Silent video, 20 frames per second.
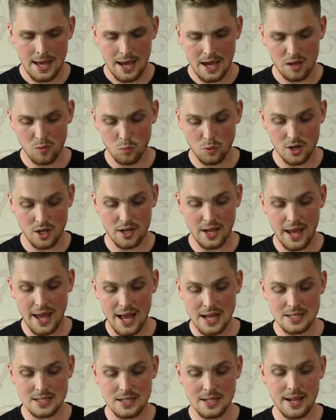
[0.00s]
And what it
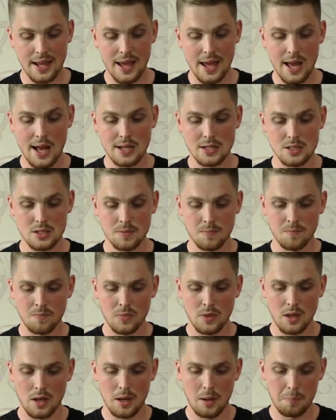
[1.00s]
has
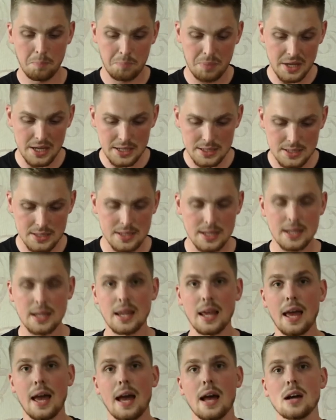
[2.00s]
beets, it
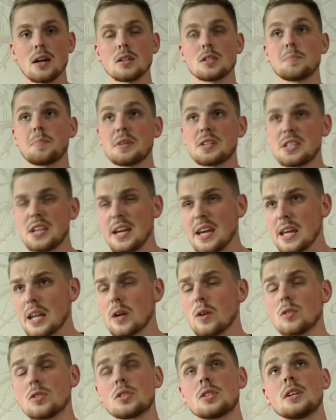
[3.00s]
has
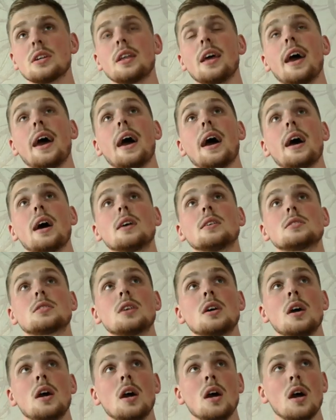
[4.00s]
potatoes, it has
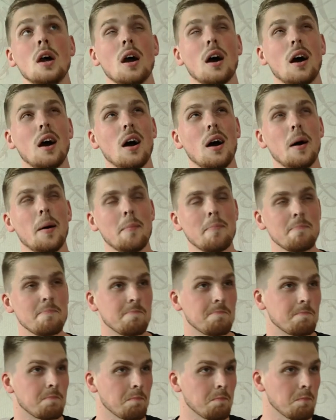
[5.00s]

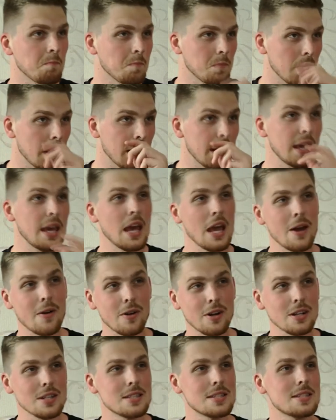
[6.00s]

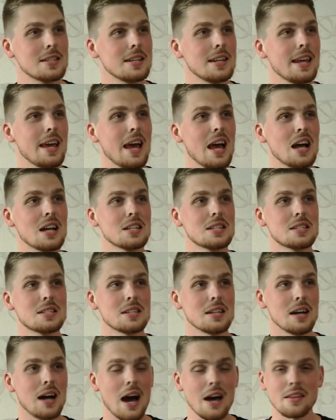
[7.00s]
carrots, it has
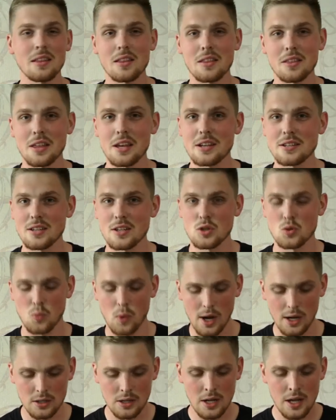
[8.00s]
other things as
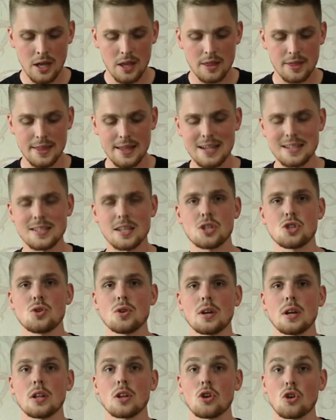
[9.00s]
well, things that you
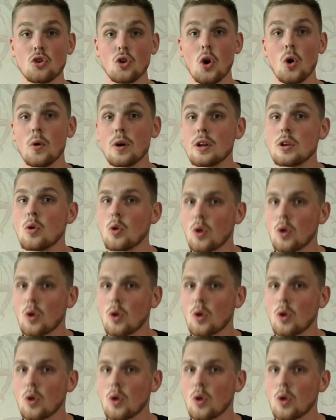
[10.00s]
can grow in